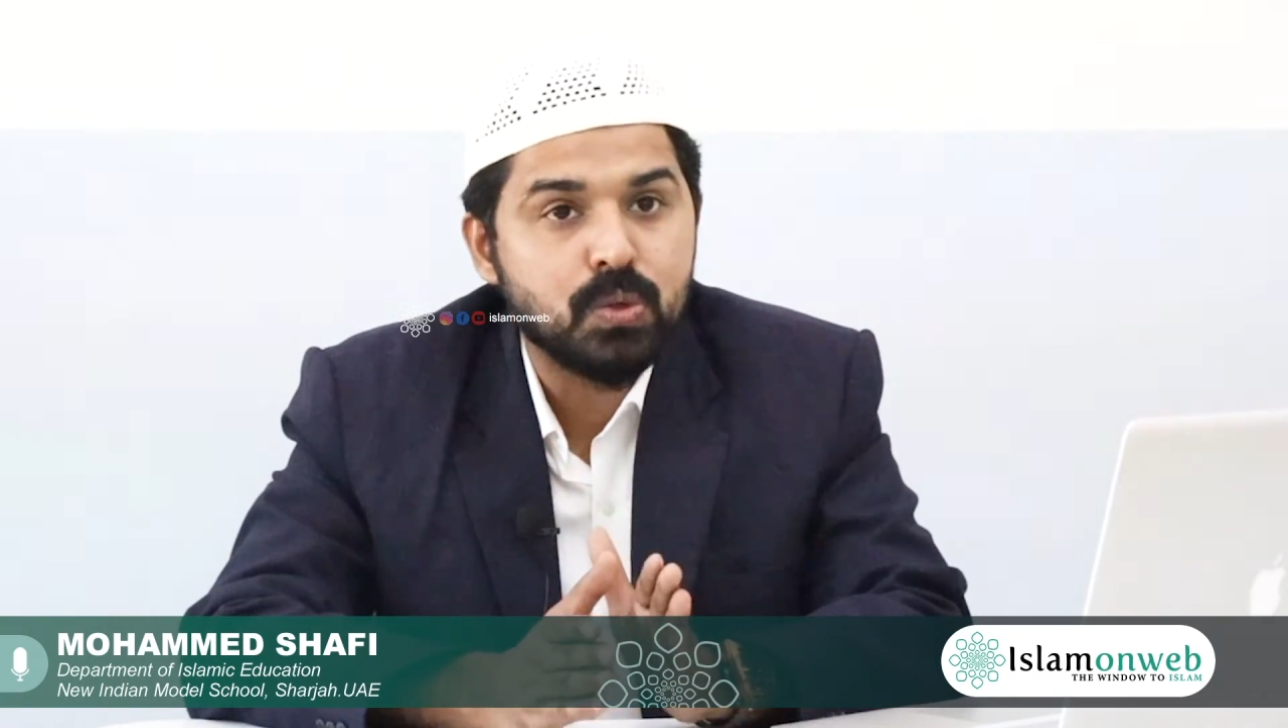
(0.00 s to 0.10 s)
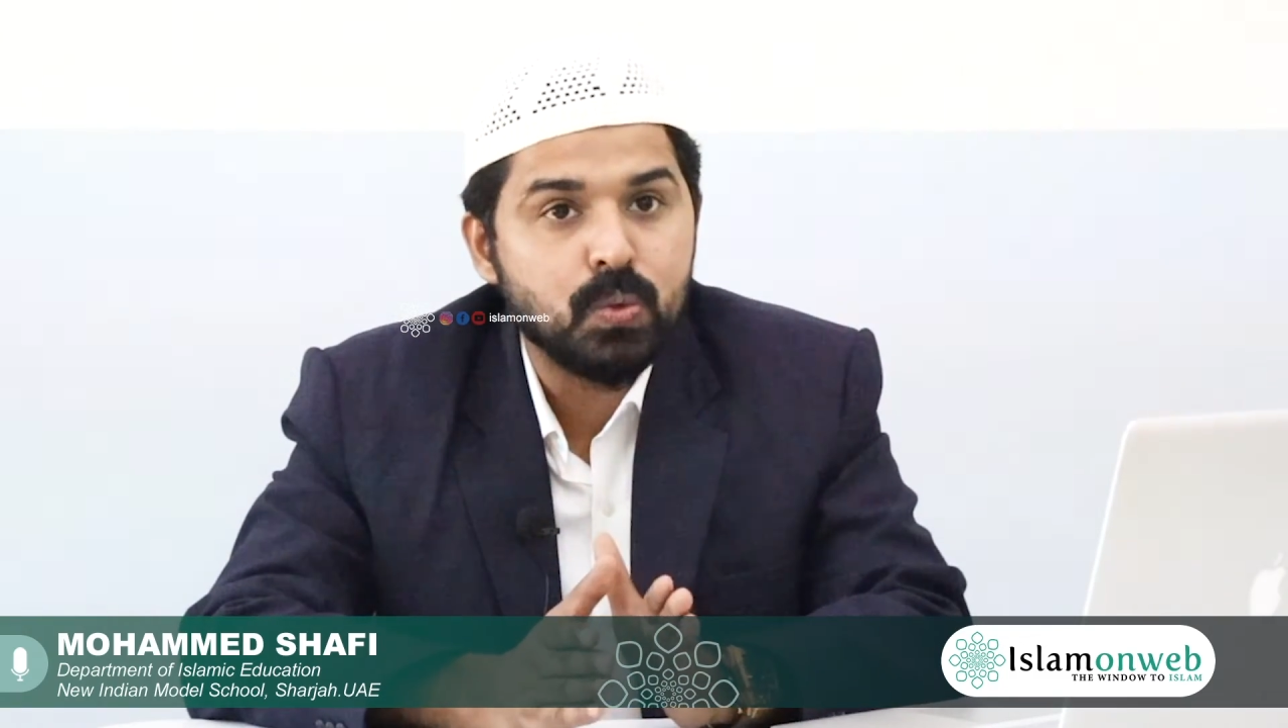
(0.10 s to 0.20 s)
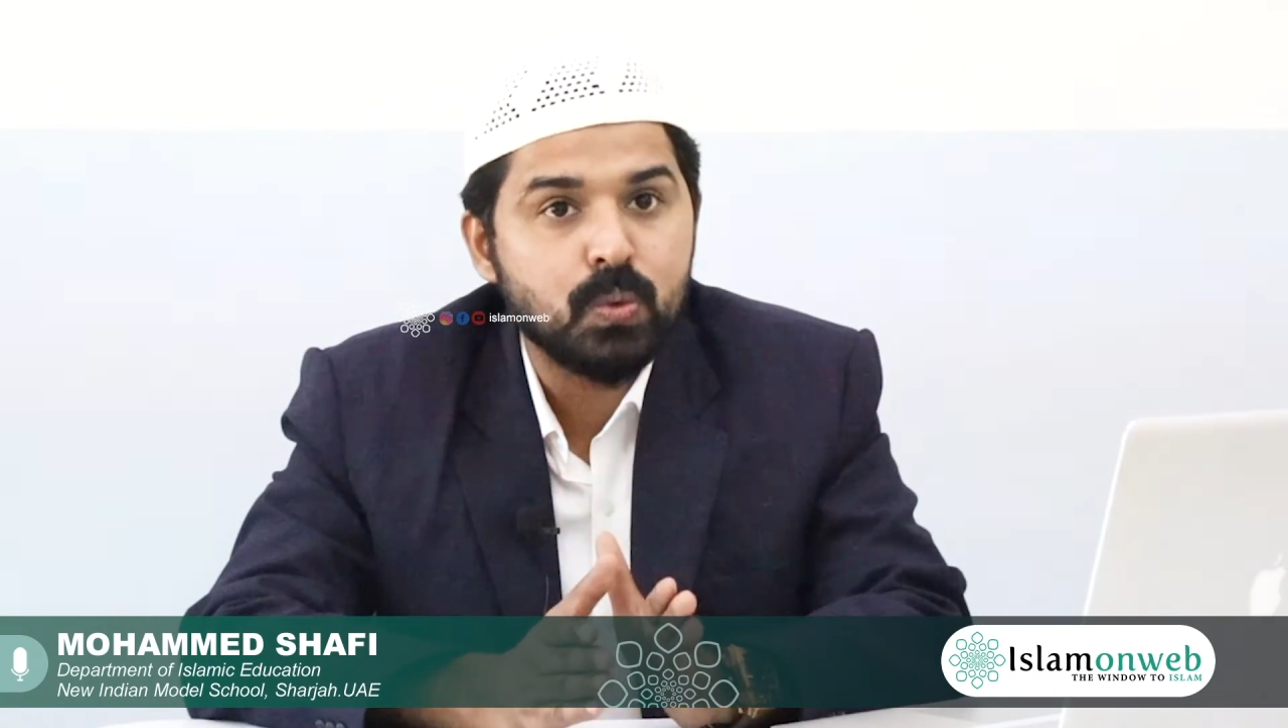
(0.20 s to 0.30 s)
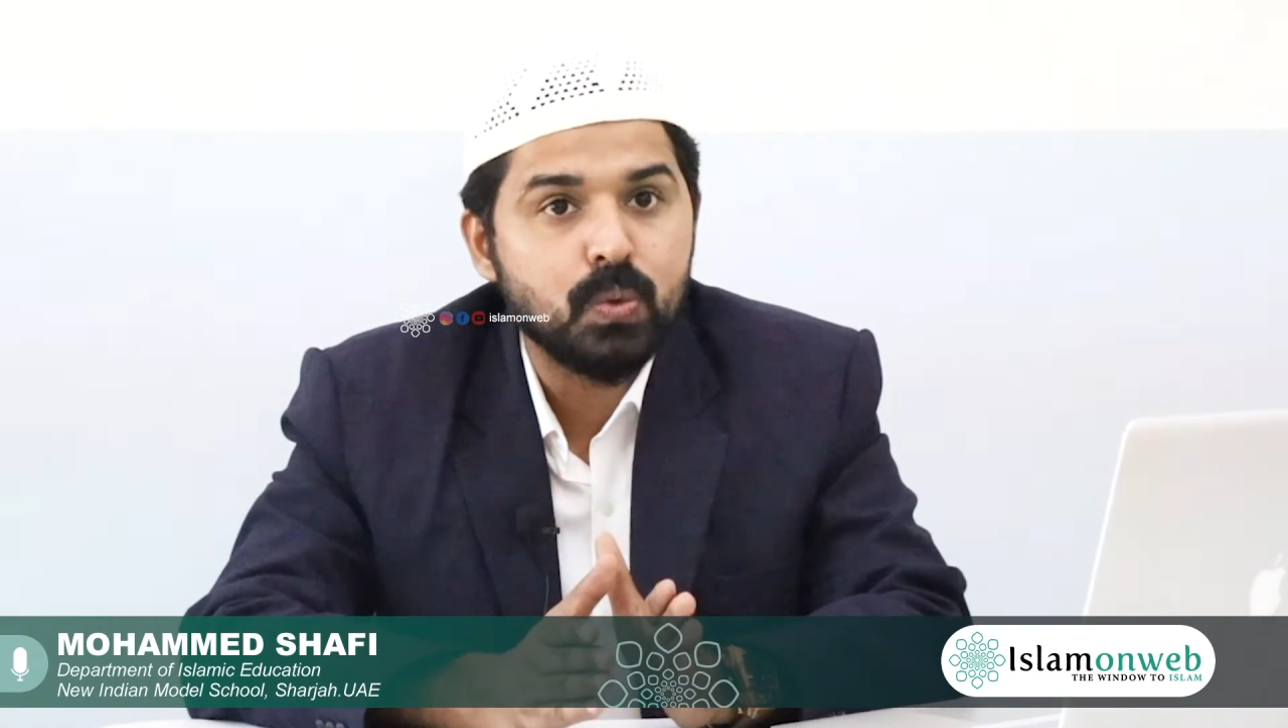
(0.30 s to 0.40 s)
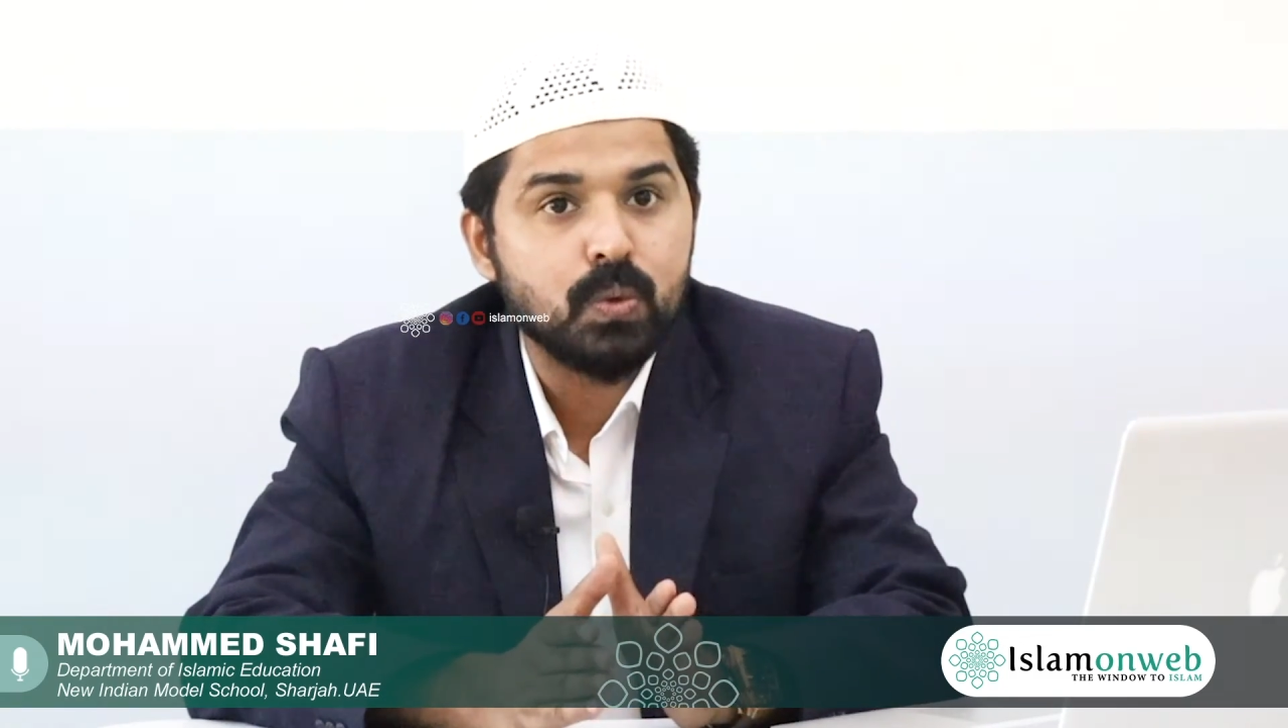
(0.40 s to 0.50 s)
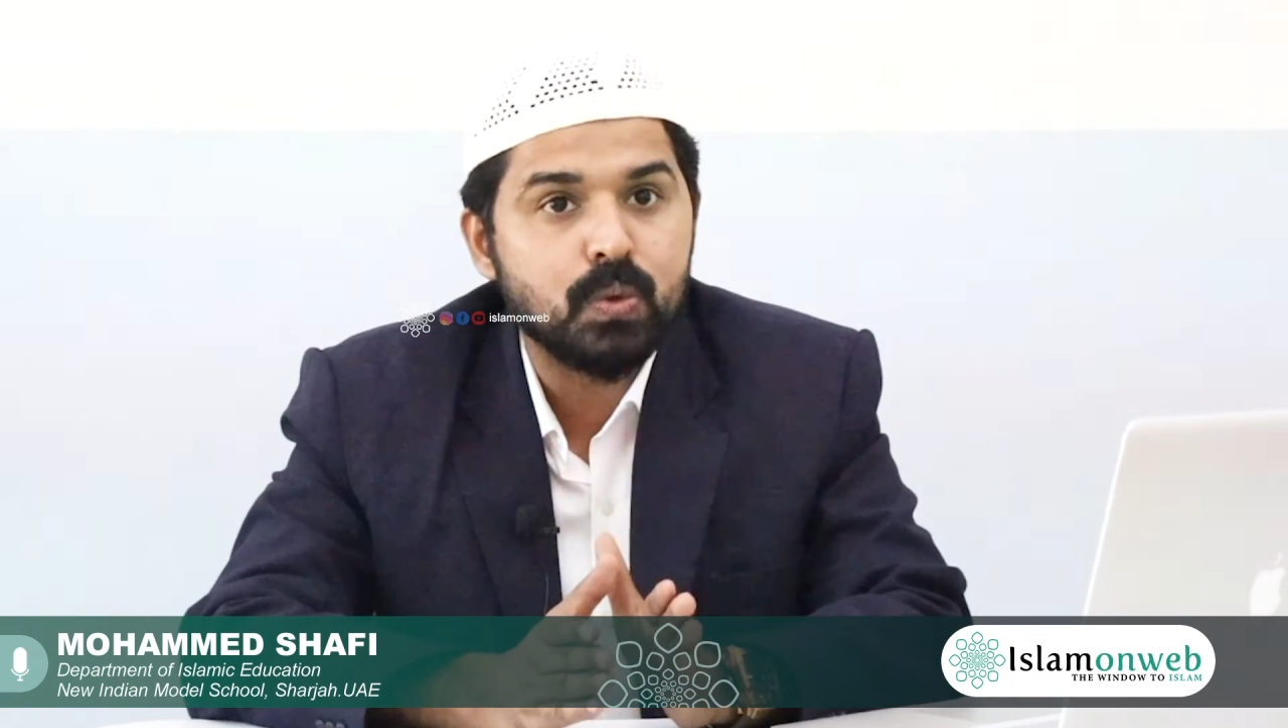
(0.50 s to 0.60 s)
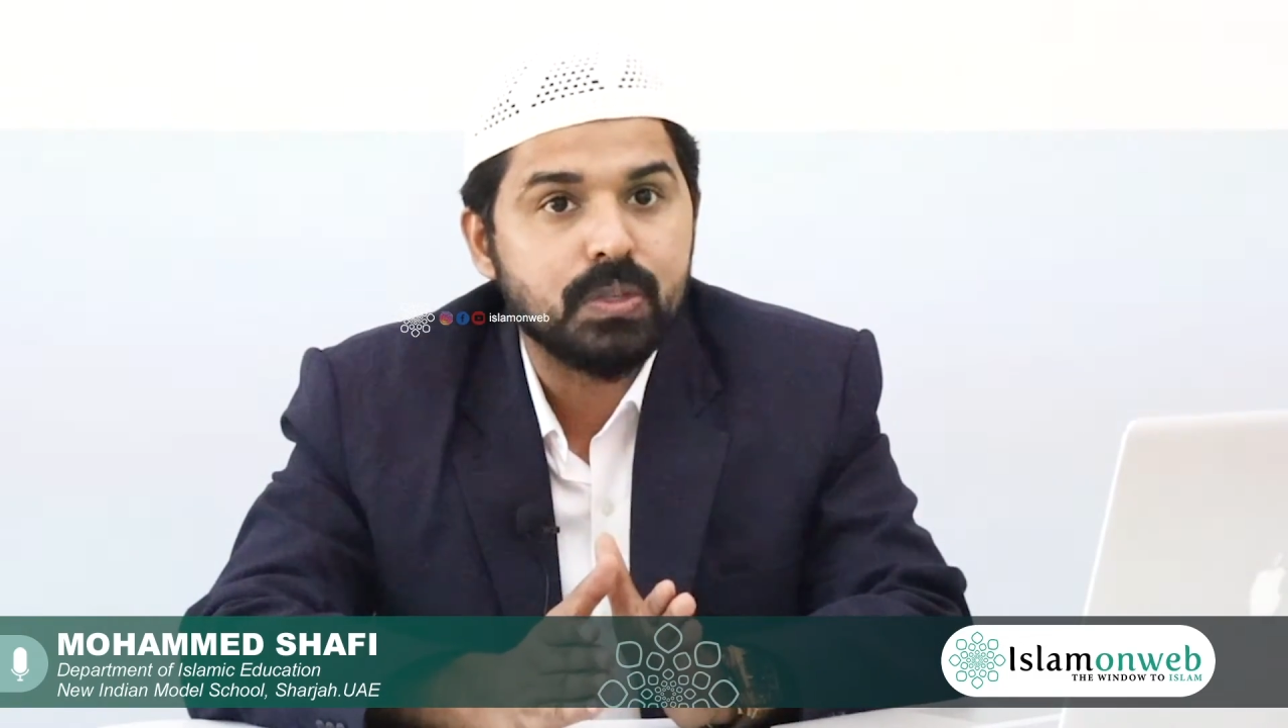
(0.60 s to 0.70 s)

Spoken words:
two,